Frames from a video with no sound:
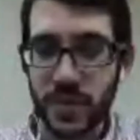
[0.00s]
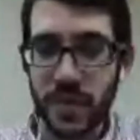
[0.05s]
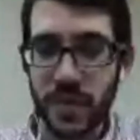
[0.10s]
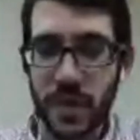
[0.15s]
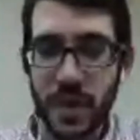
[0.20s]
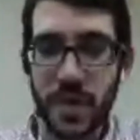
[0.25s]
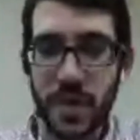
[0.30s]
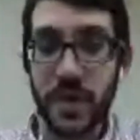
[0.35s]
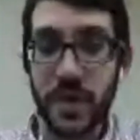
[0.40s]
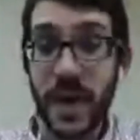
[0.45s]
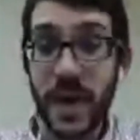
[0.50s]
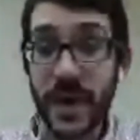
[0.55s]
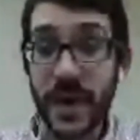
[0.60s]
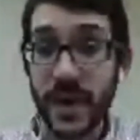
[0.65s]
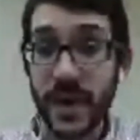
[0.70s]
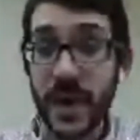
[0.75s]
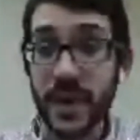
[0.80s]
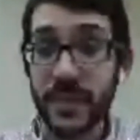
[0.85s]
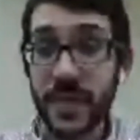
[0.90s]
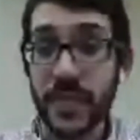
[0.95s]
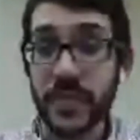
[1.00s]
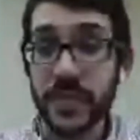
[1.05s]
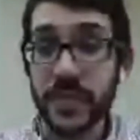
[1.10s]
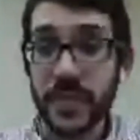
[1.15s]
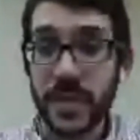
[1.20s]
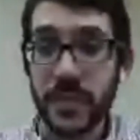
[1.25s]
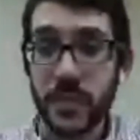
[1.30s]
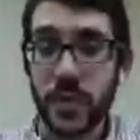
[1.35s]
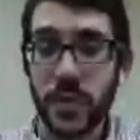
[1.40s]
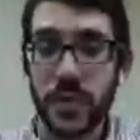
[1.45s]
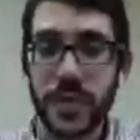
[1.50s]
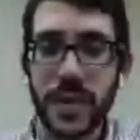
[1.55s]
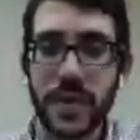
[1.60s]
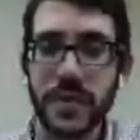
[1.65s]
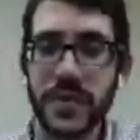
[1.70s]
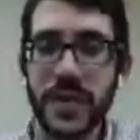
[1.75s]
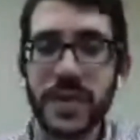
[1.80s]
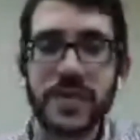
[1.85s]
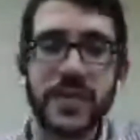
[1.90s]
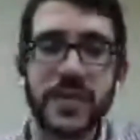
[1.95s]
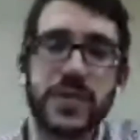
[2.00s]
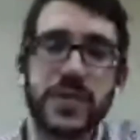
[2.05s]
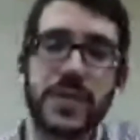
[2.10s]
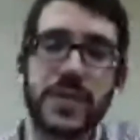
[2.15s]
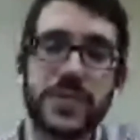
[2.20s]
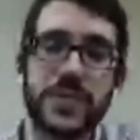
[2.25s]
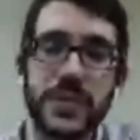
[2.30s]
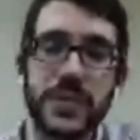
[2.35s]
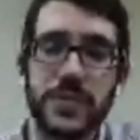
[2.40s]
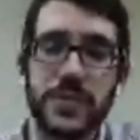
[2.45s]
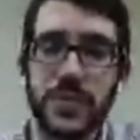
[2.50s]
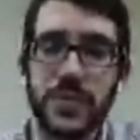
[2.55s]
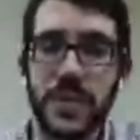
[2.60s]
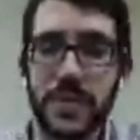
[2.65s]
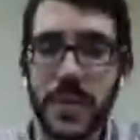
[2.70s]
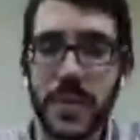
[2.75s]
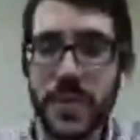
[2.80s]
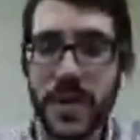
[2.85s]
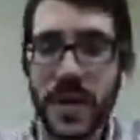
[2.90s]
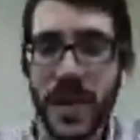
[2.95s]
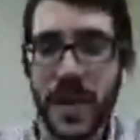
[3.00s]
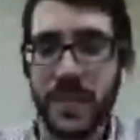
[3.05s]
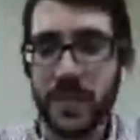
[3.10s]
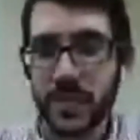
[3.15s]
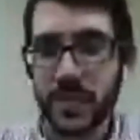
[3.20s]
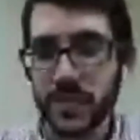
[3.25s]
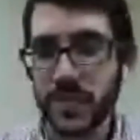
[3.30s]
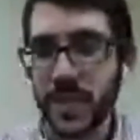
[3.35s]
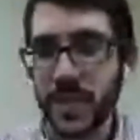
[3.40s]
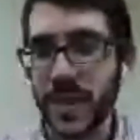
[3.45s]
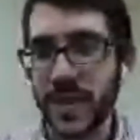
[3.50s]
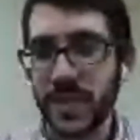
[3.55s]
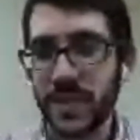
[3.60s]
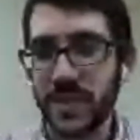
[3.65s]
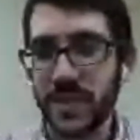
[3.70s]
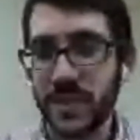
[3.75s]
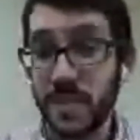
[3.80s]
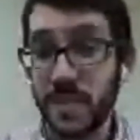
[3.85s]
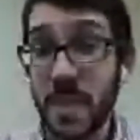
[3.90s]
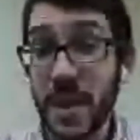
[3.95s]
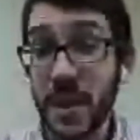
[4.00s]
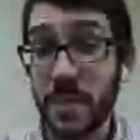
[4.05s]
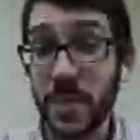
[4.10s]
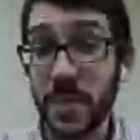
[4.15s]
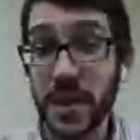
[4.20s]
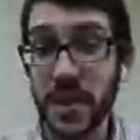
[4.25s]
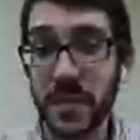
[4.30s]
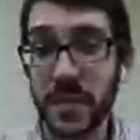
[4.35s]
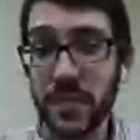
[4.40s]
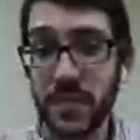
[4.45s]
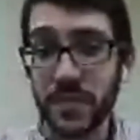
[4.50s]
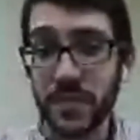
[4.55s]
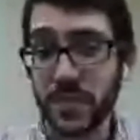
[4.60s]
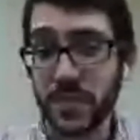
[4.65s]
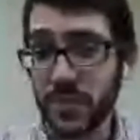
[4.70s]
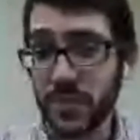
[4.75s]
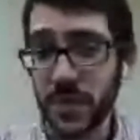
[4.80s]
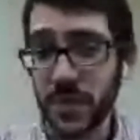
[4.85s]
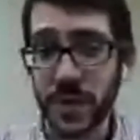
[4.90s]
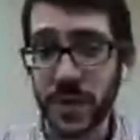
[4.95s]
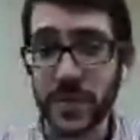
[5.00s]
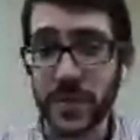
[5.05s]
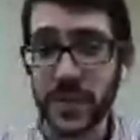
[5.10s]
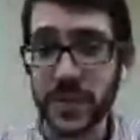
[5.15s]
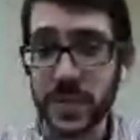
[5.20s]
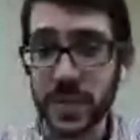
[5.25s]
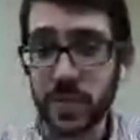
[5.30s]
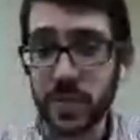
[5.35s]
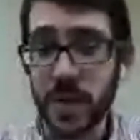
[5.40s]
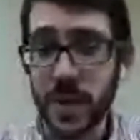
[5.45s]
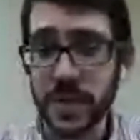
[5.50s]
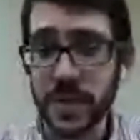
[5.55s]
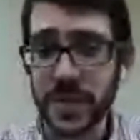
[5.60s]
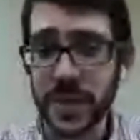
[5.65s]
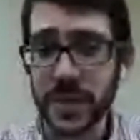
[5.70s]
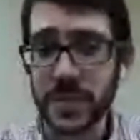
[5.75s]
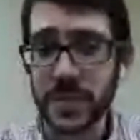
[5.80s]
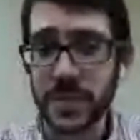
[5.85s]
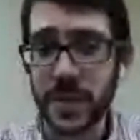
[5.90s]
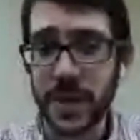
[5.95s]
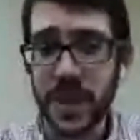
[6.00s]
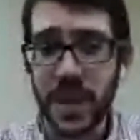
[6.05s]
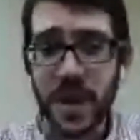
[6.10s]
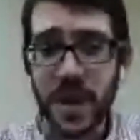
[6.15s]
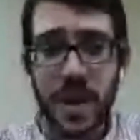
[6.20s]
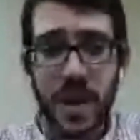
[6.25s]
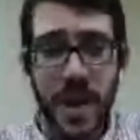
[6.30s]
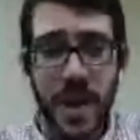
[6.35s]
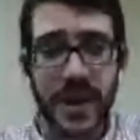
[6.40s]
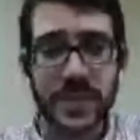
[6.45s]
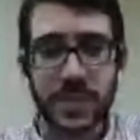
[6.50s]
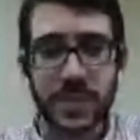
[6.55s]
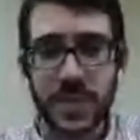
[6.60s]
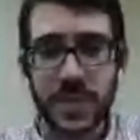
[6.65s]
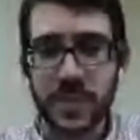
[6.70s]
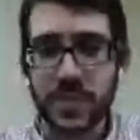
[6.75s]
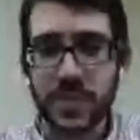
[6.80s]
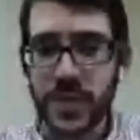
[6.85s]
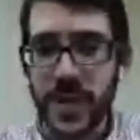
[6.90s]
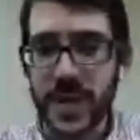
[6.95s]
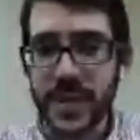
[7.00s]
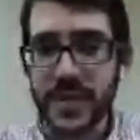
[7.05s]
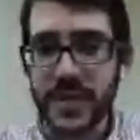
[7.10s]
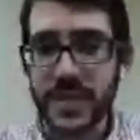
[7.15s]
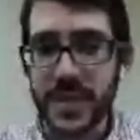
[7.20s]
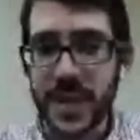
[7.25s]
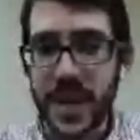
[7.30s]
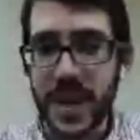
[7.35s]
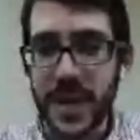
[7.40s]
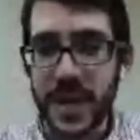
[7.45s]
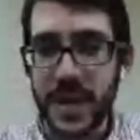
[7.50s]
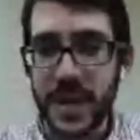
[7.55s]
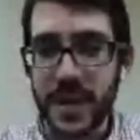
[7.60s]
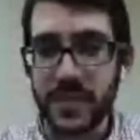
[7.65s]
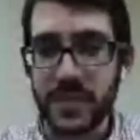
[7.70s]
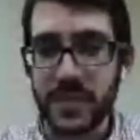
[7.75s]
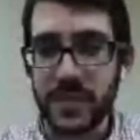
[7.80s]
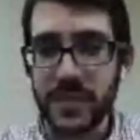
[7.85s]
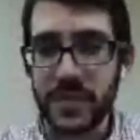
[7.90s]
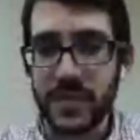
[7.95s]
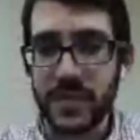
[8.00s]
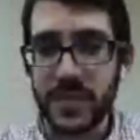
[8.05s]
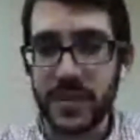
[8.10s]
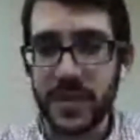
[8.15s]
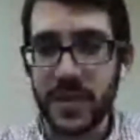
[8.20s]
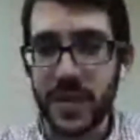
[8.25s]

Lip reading: all kind of have the same goal. Now, that's not necessarily true. Maybe not everyone's trying to make money. They're just doing artistic projects. But I guess what I'm trying to say is